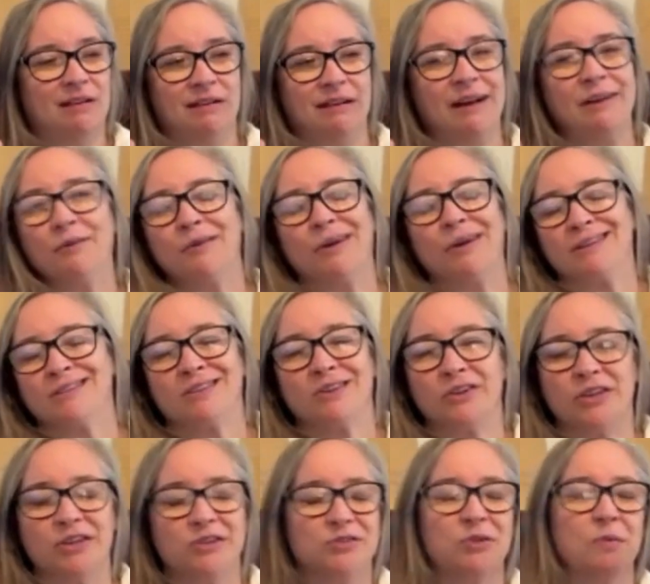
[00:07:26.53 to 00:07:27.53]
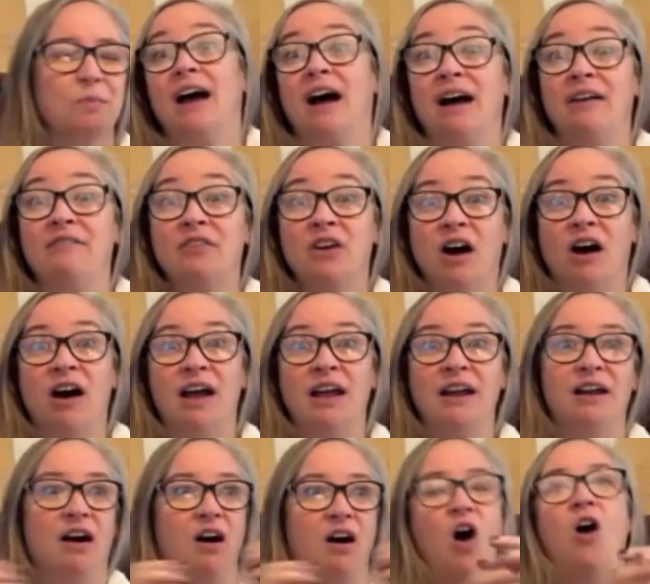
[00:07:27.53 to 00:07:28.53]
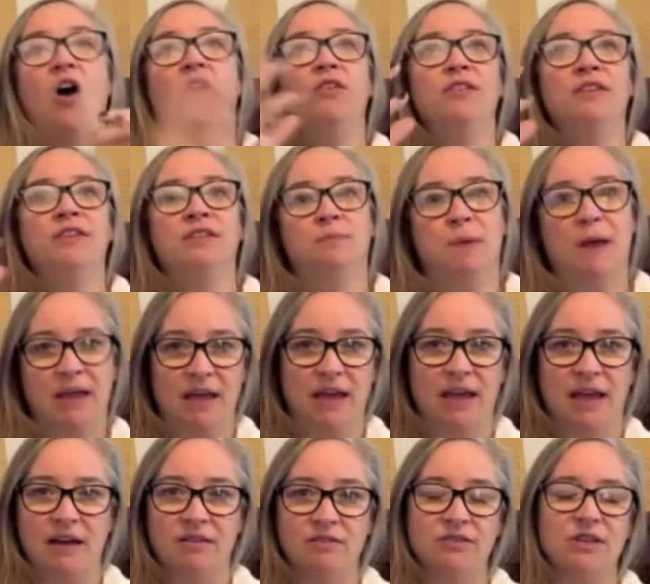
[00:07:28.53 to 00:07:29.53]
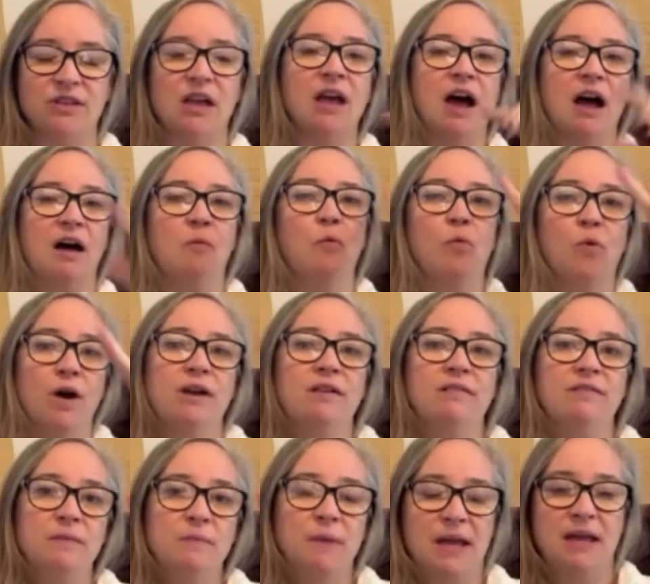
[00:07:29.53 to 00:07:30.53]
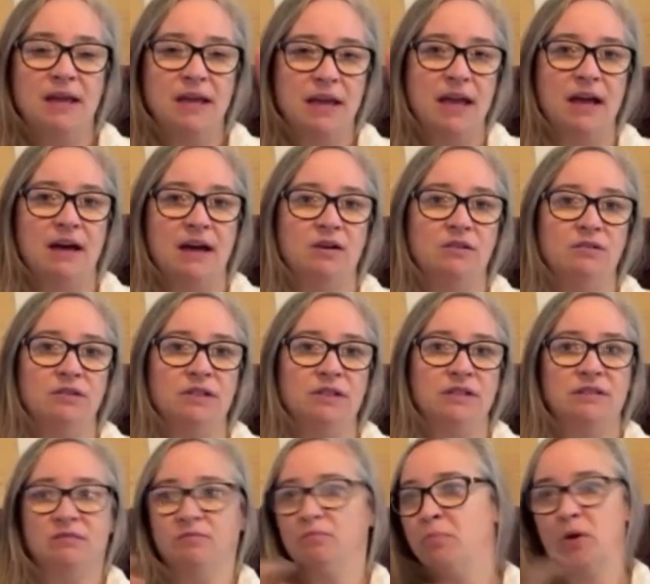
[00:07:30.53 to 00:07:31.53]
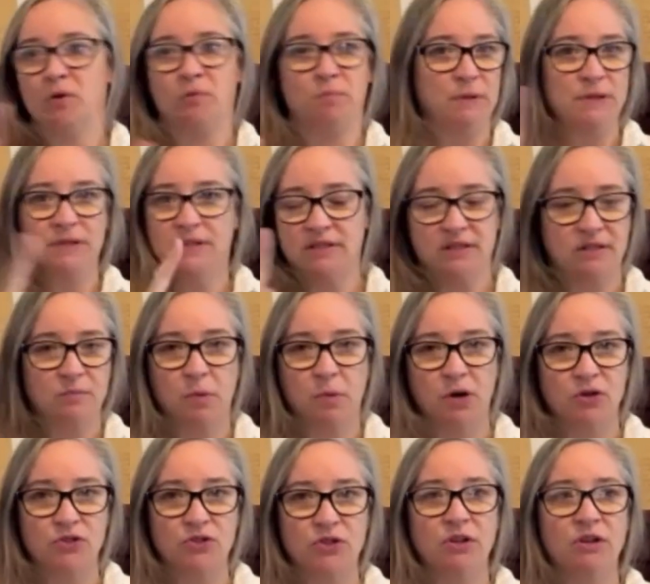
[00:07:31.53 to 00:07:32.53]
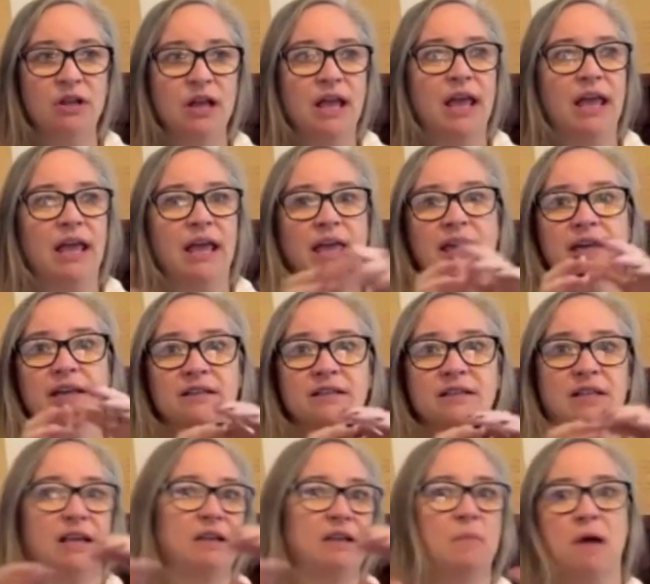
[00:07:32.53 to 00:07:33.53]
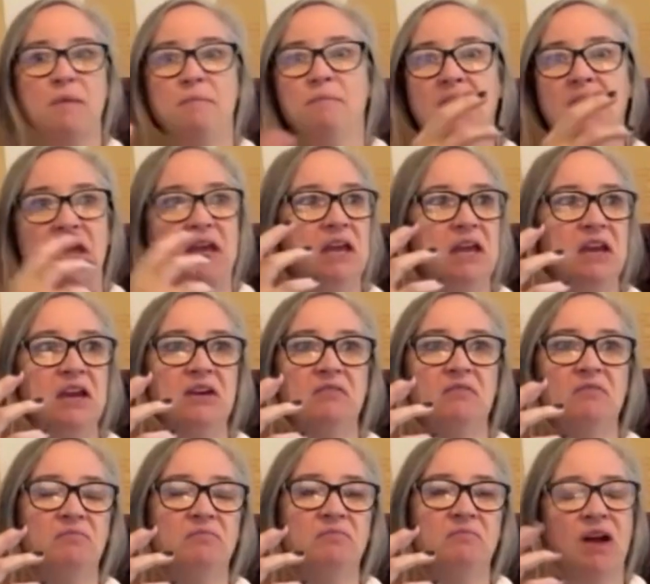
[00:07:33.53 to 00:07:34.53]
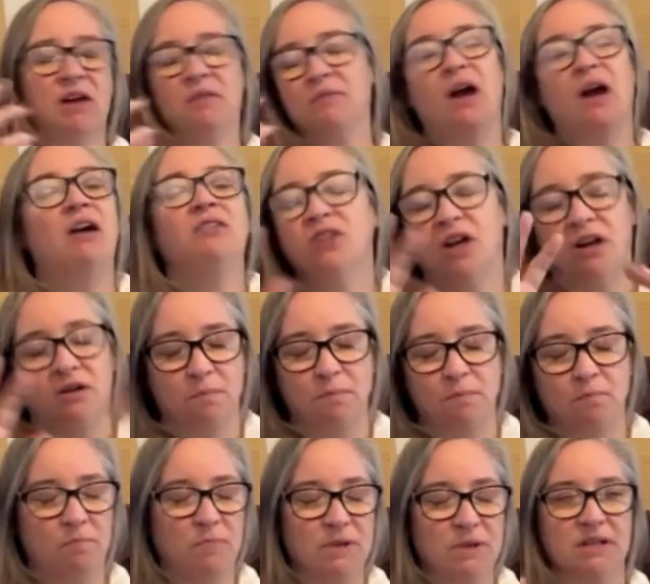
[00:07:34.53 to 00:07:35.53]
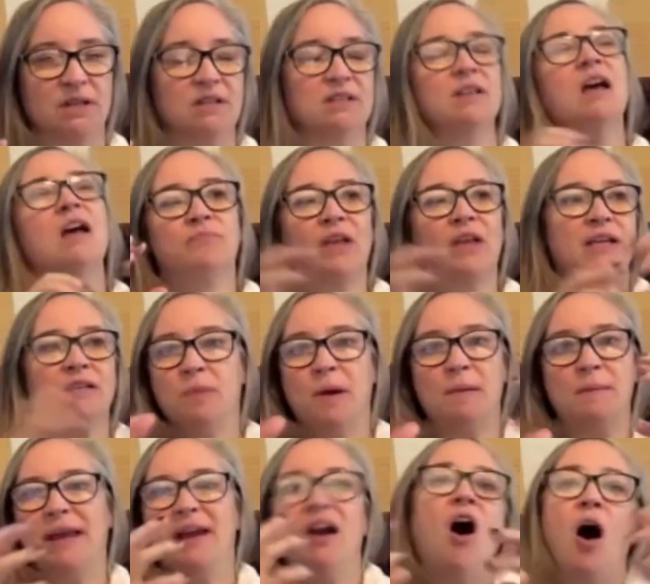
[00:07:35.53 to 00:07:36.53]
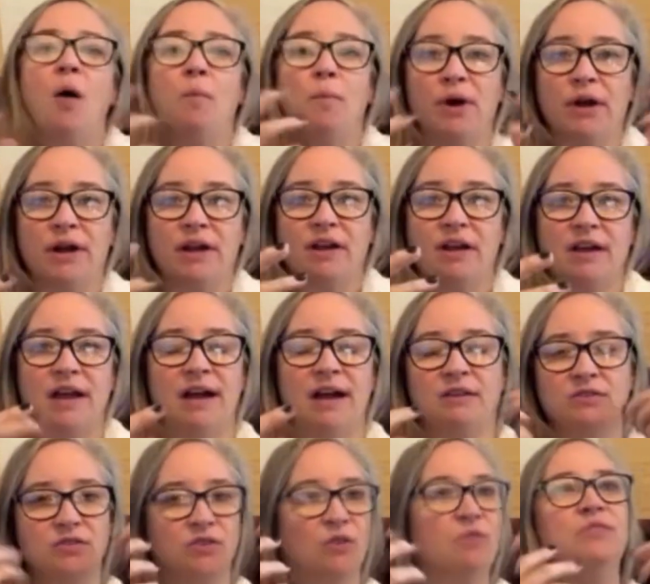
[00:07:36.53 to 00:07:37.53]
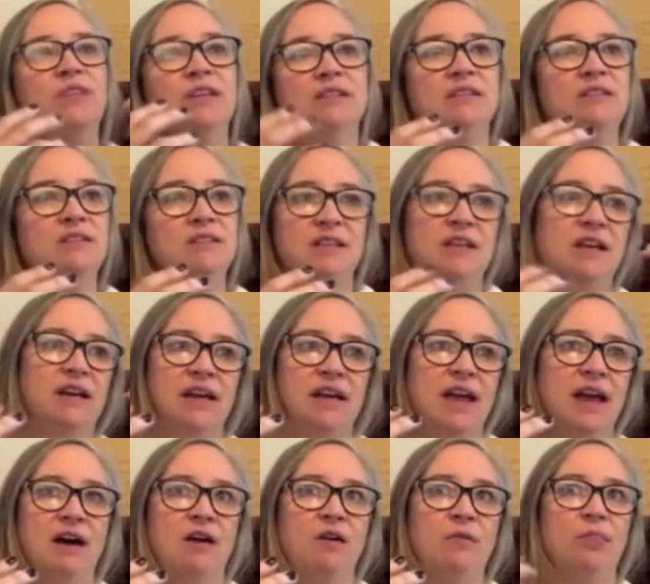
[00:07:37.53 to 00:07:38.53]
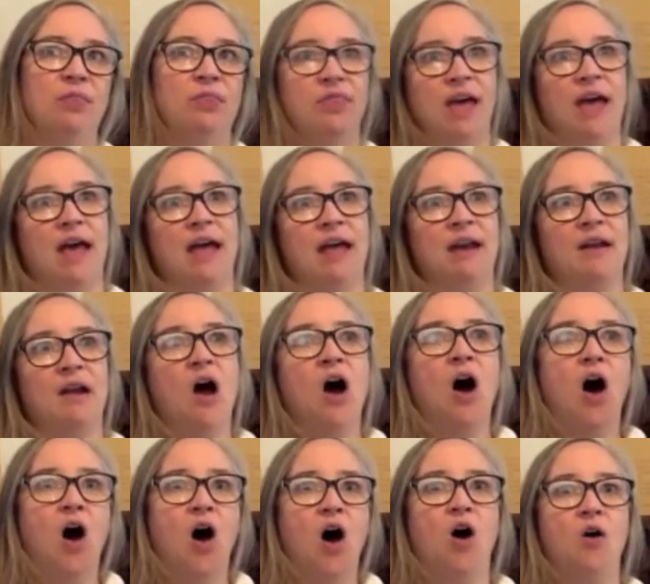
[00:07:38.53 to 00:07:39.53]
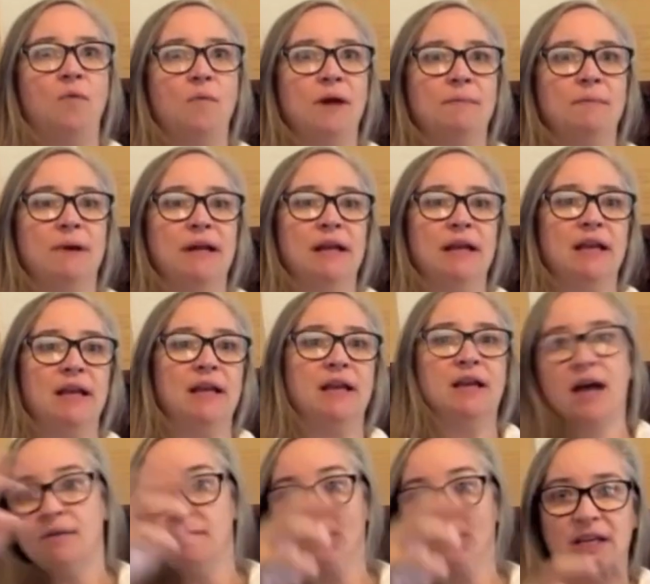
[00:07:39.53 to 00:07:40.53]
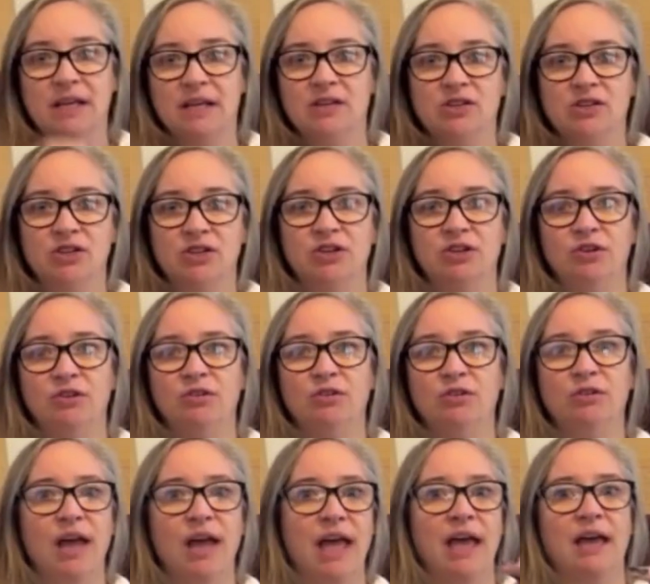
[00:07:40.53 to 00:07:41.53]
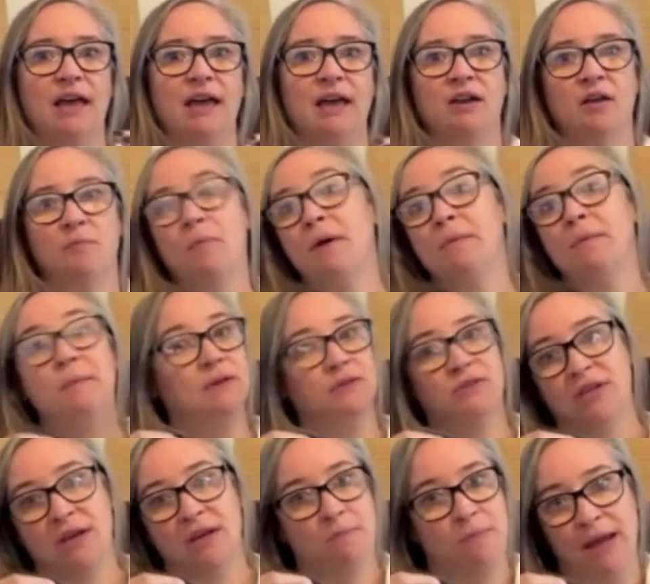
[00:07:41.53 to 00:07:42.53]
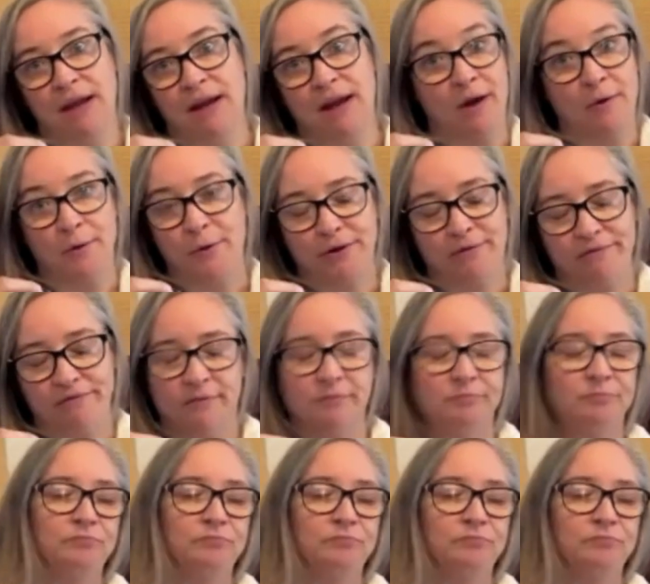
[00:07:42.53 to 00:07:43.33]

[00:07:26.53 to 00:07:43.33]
I don't necessarily use it. I've got all these bank accounts. One of the bank accounts, both business and personal, is like my main, I'll talk business, is my main operating account. So this is the account that all my money comes into and my bills get paid out of.